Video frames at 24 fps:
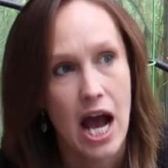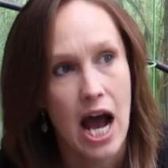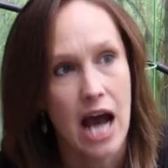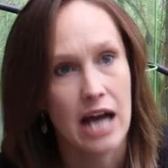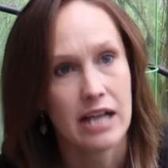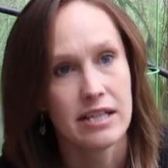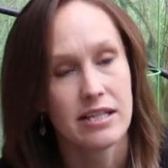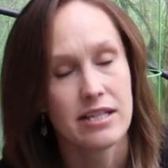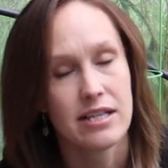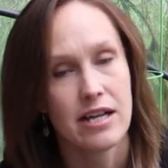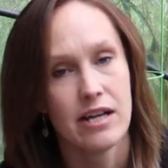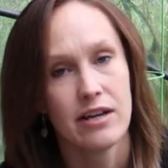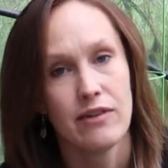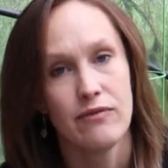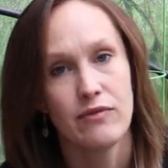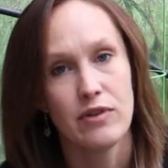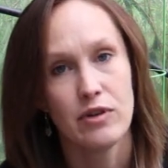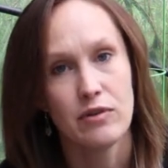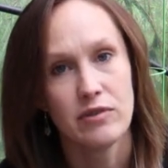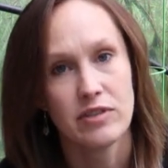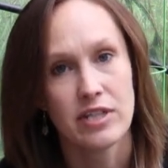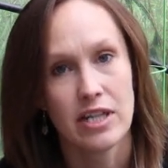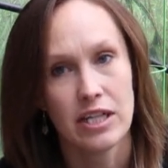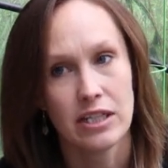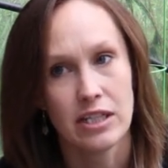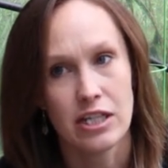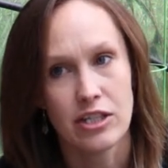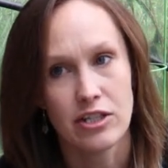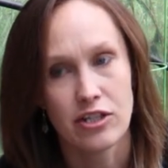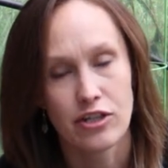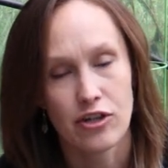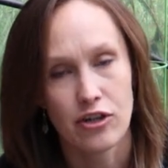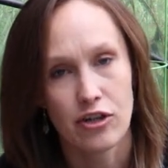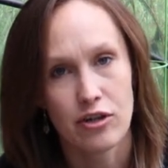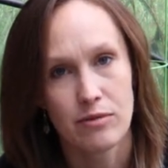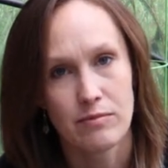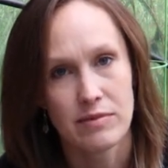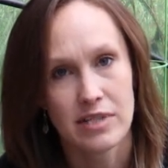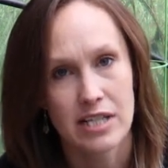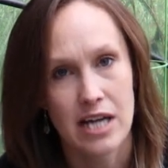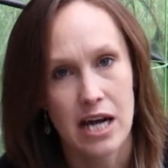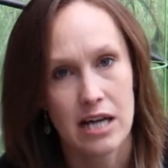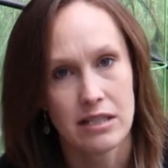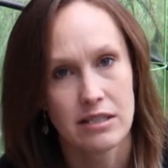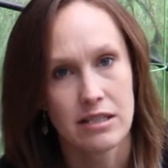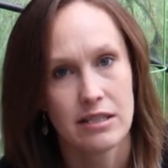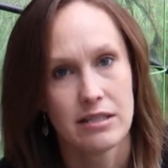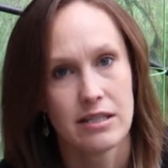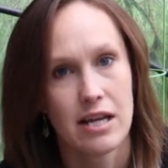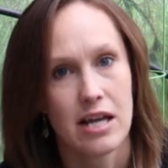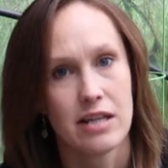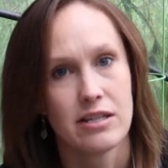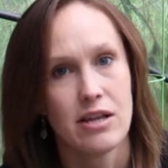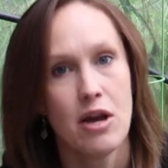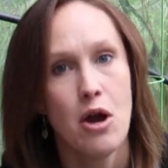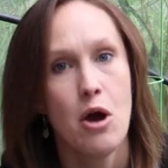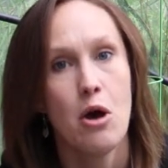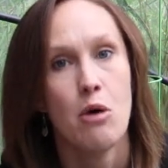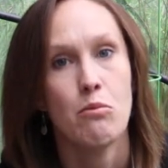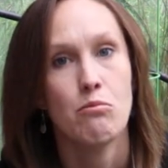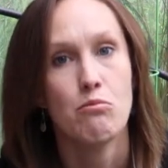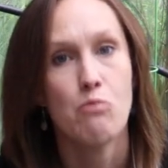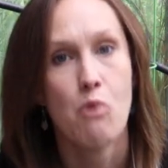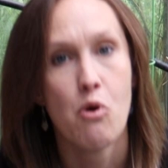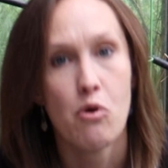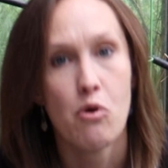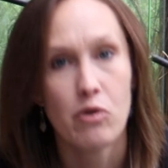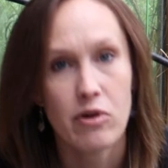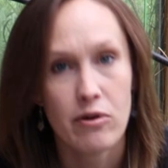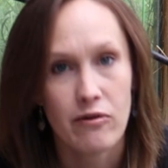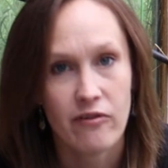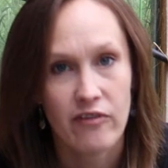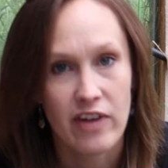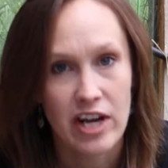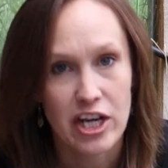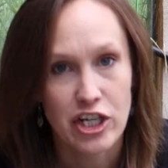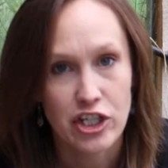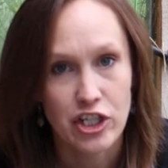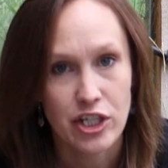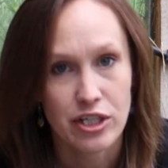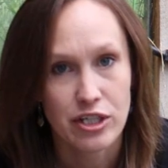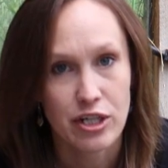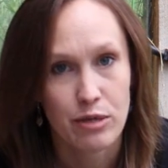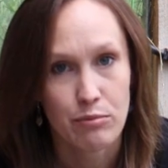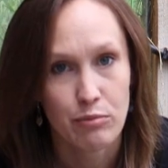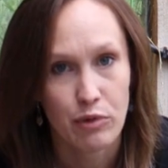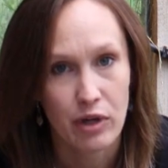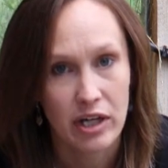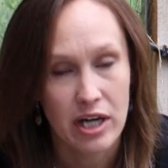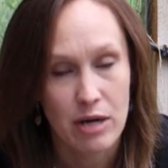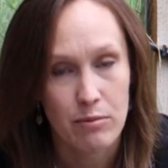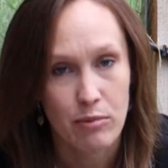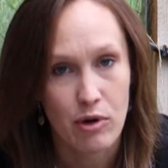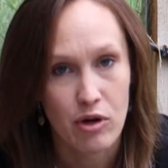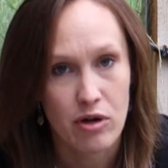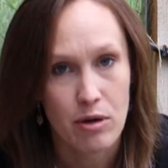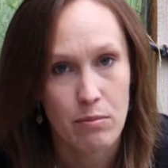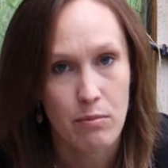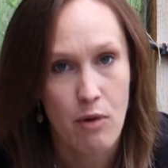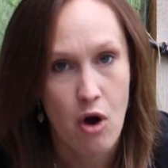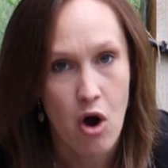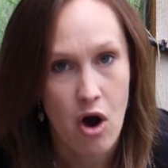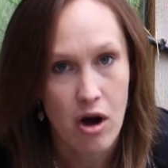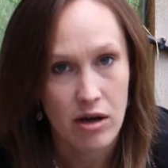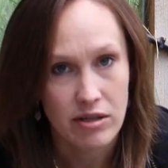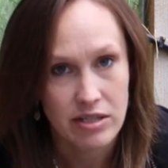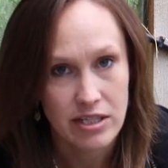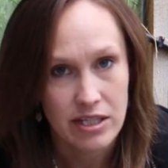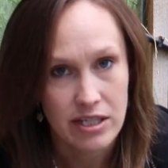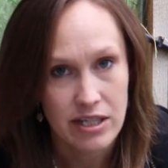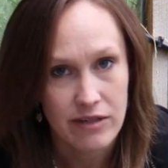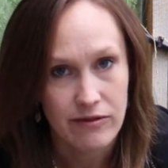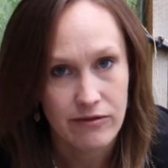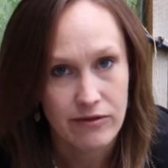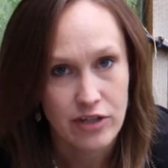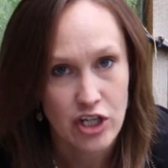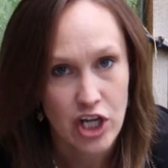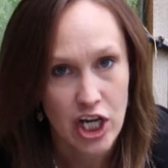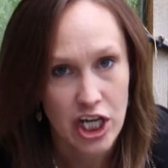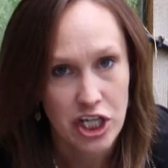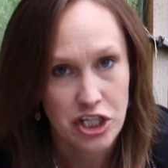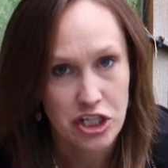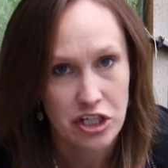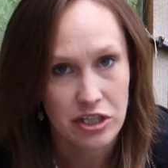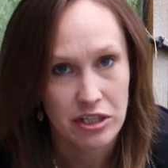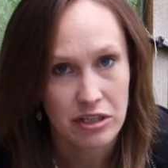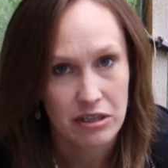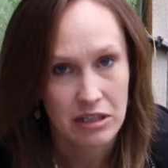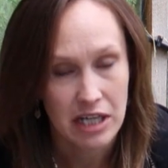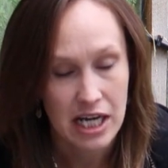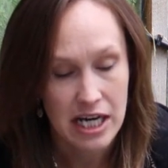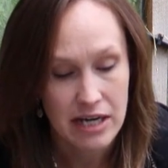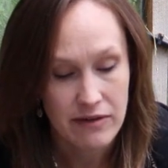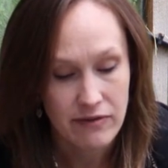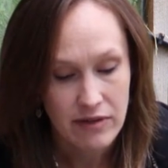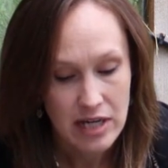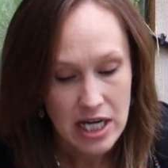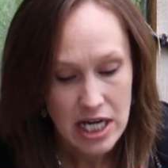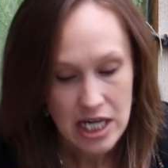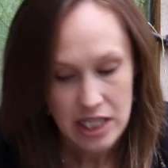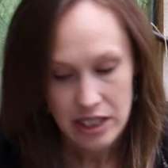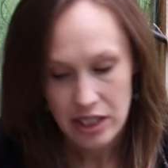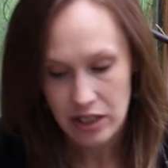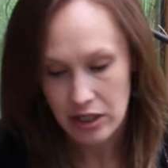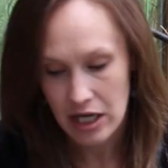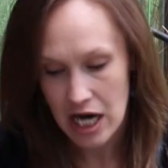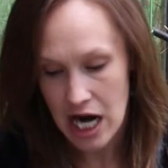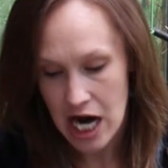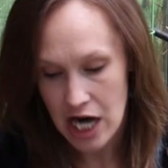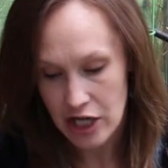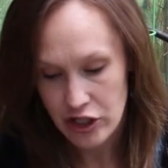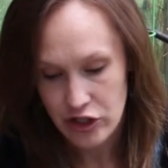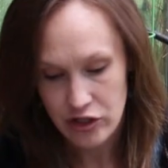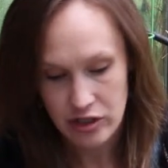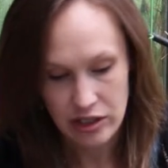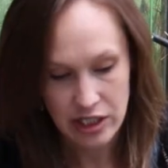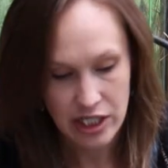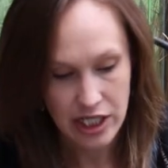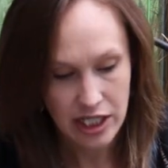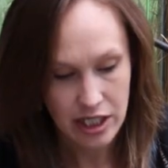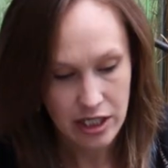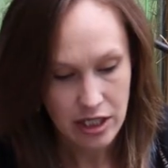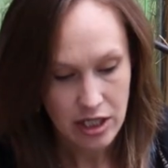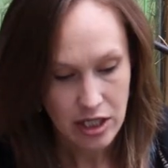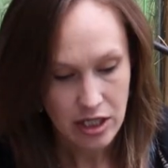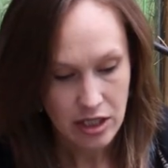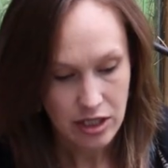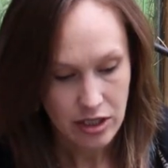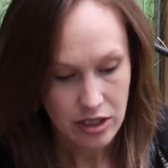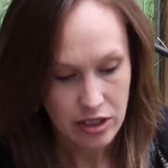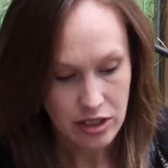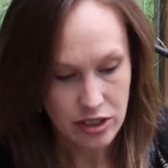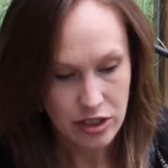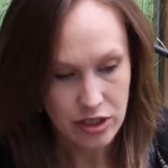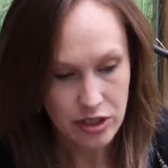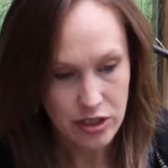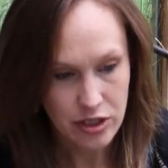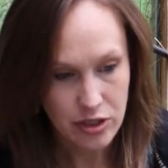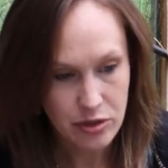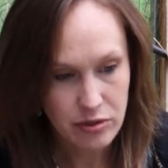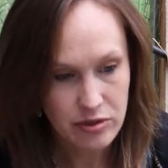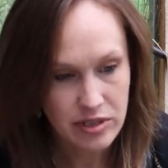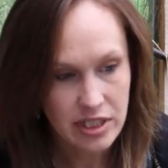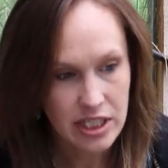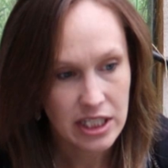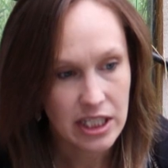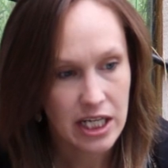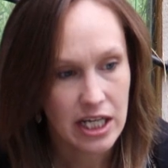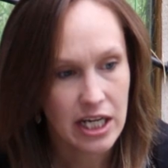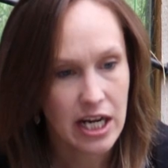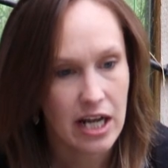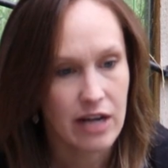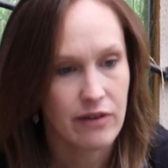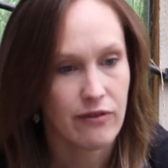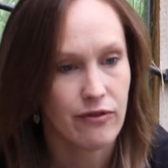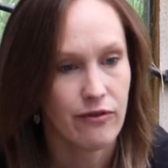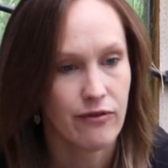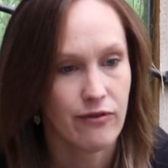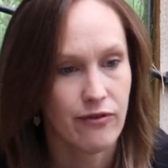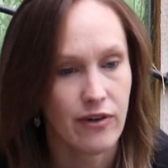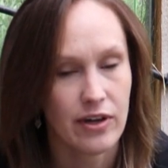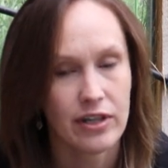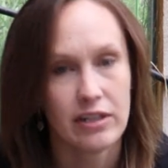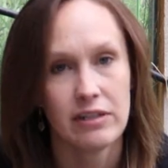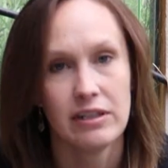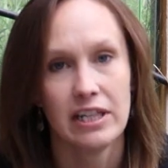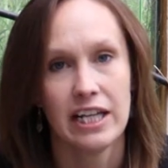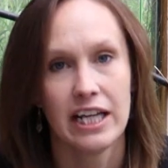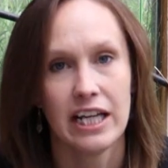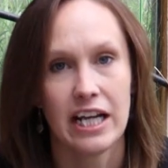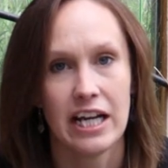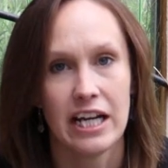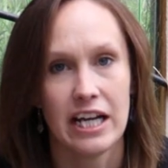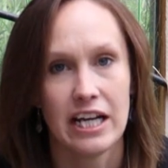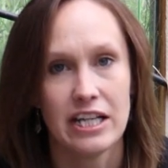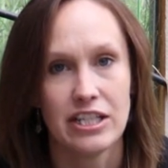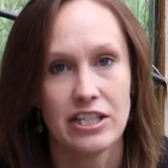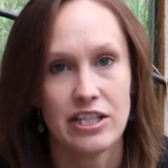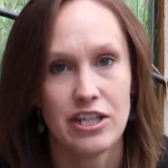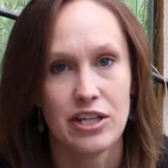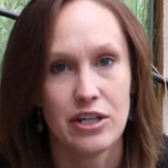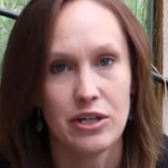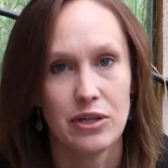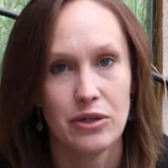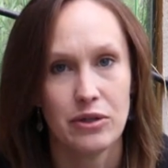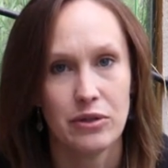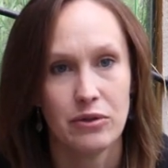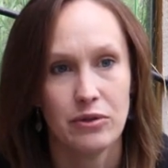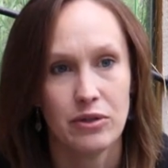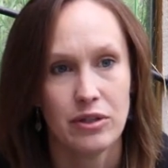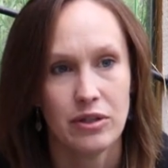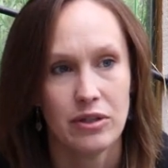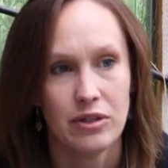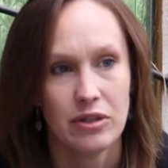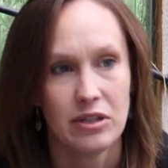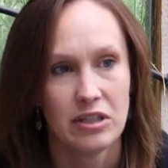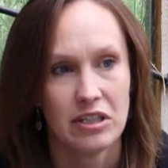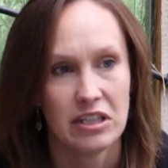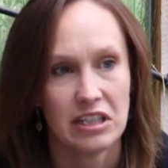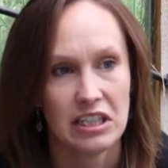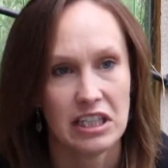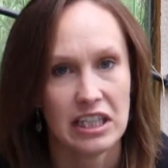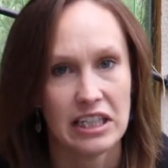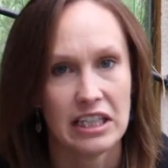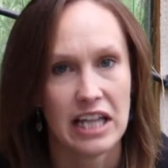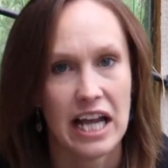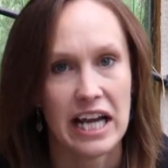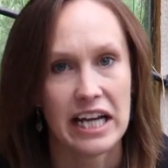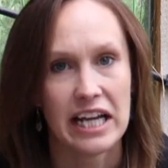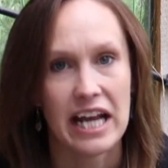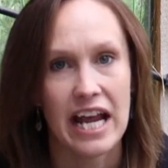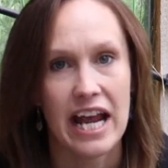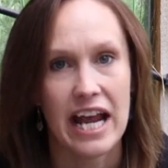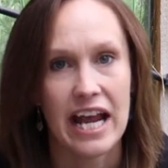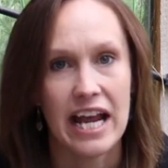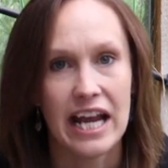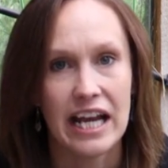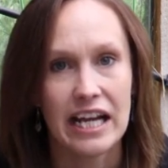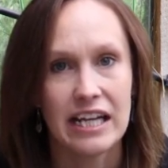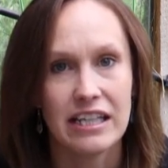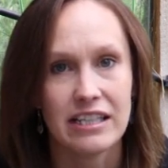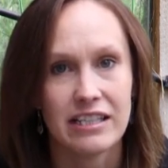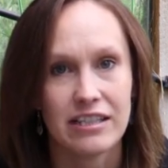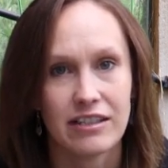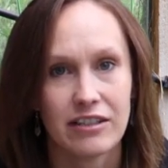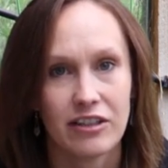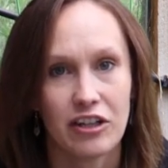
And instead of using these circumstances as motivation to bring about a positive change in their life, they're actually using it and funneling it into like hate